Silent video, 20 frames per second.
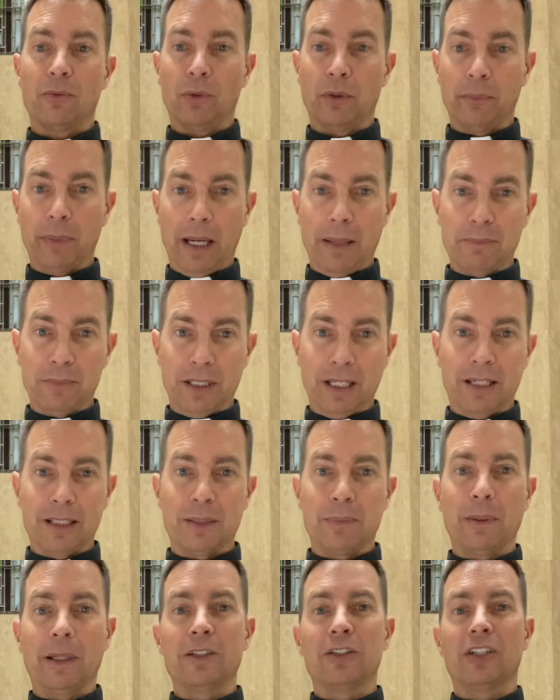were
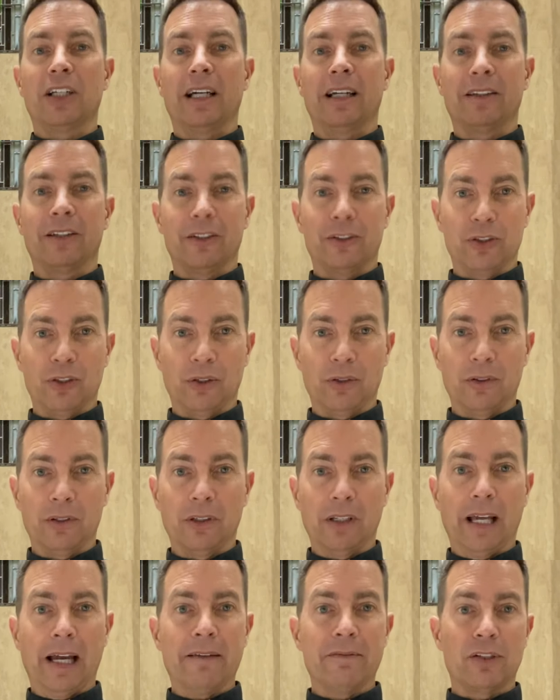baptized by John. They turned their
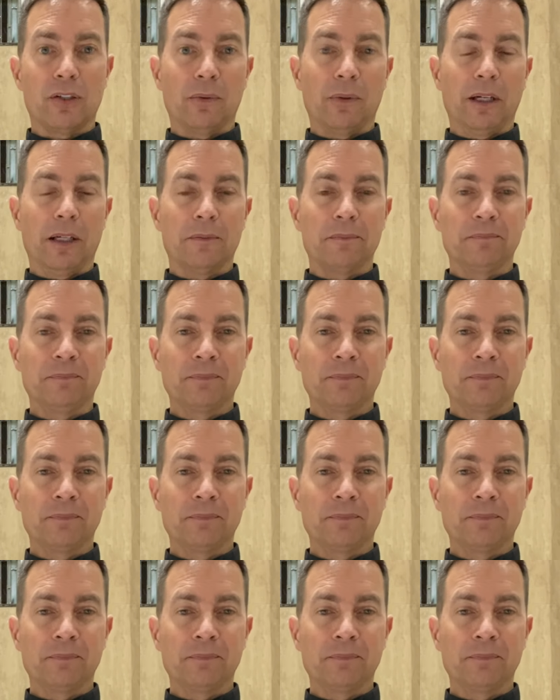lives around.